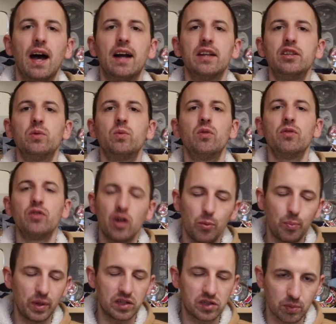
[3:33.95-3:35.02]
and you will
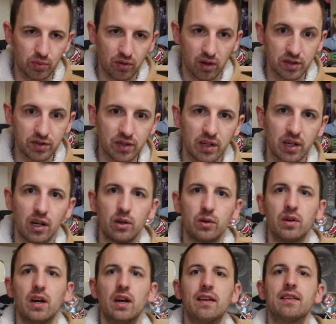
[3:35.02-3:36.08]
not be surprised to
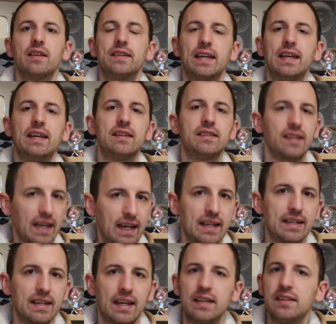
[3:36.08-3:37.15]
know that he is
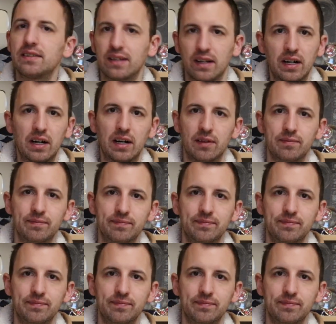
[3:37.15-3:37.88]
in his car